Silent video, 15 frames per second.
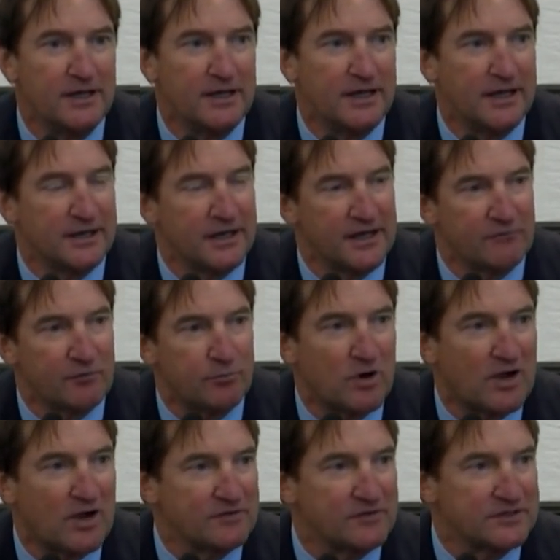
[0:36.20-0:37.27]
and I have a
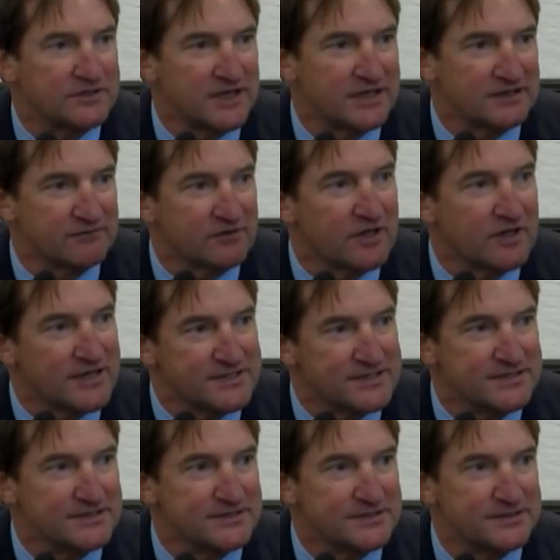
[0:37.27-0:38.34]
private detective
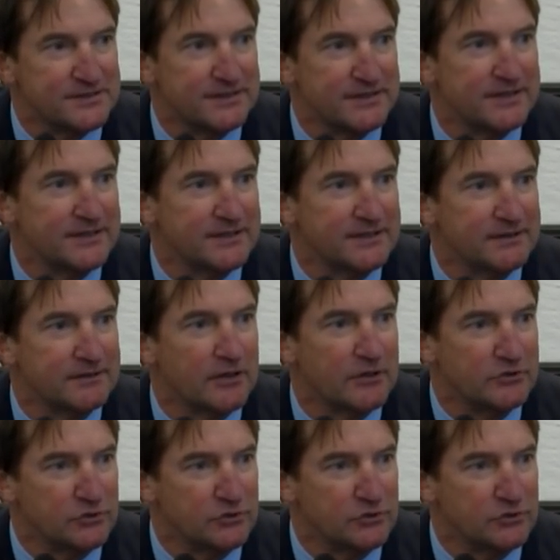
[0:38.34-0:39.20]
license and